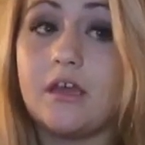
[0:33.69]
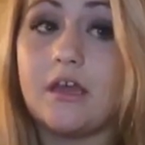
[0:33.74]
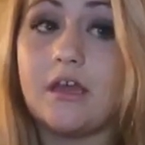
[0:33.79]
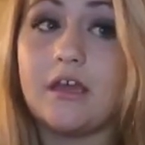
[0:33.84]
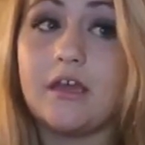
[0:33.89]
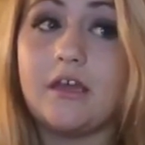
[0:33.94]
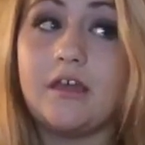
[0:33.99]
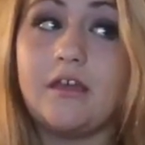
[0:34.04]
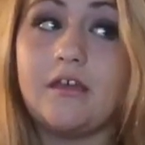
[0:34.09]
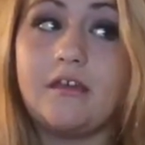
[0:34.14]

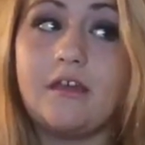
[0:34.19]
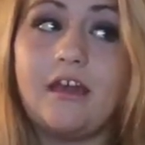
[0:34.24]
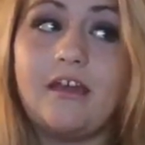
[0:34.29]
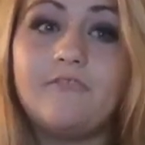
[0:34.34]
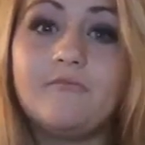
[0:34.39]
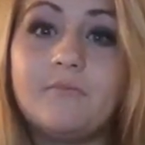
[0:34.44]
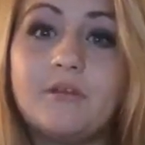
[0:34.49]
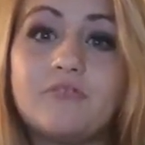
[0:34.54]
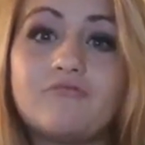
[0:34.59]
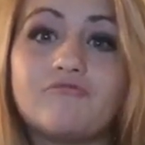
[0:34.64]
and
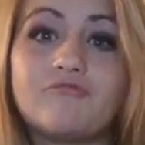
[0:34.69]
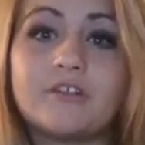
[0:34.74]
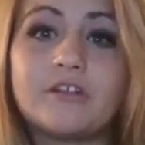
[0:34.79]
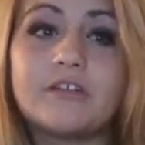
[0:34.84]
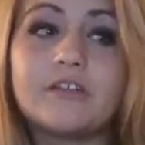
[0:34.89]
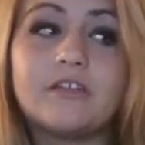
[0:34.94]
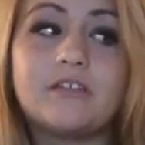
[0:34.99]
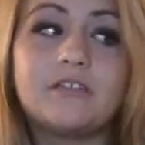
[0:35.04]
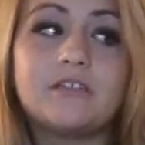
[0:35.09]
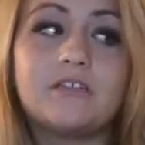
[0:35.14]
I've been
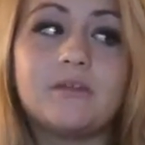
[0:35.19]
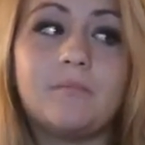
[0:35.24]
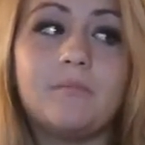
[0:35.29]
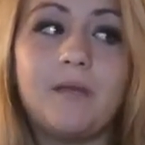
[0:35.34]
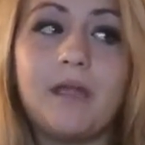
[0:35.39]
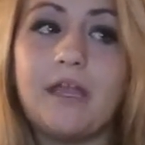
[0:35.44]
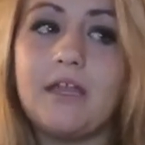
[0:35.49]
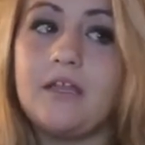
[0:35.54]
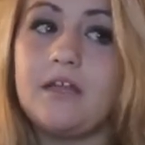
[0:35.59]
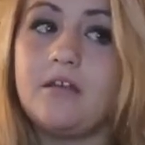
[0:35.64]
really
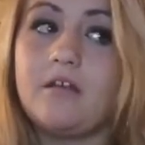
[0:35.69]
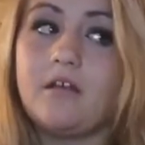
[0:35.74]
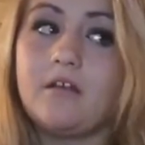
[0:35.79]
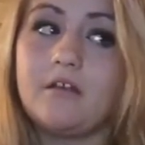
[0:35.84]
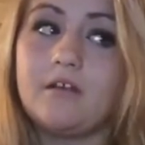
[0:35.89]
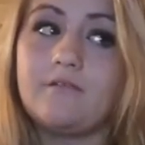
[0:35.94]
debating on